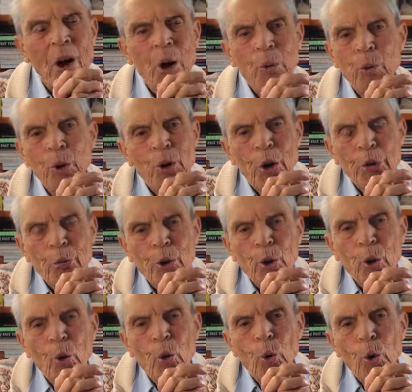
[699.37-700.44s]
I will not
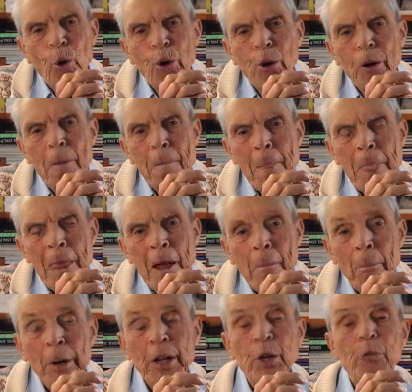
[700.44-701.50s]
recall her.
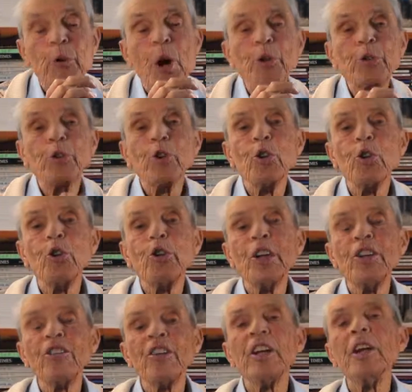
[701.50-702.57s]
But he wrote to her
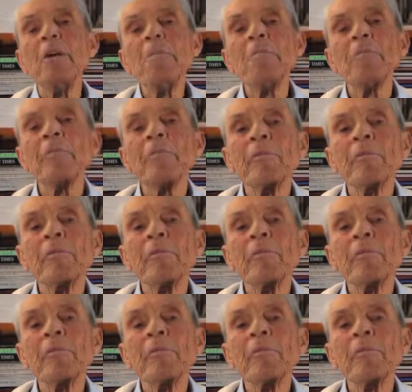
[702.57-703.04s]
and he said,